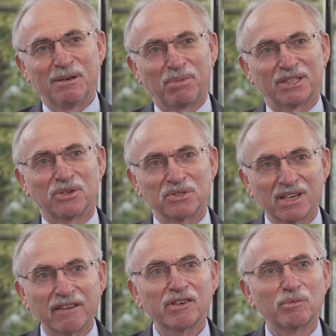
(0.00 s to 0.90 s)
but on the
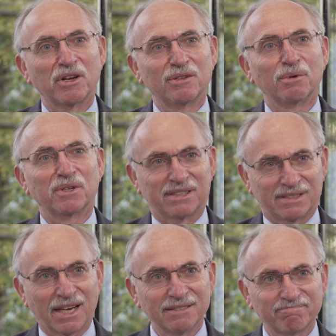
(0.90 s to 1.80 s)
level where the work is
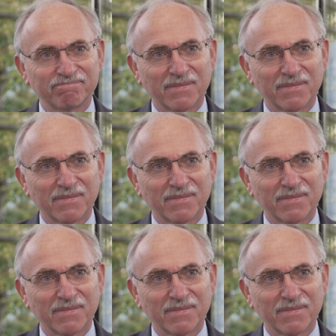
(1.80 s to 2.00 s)
done.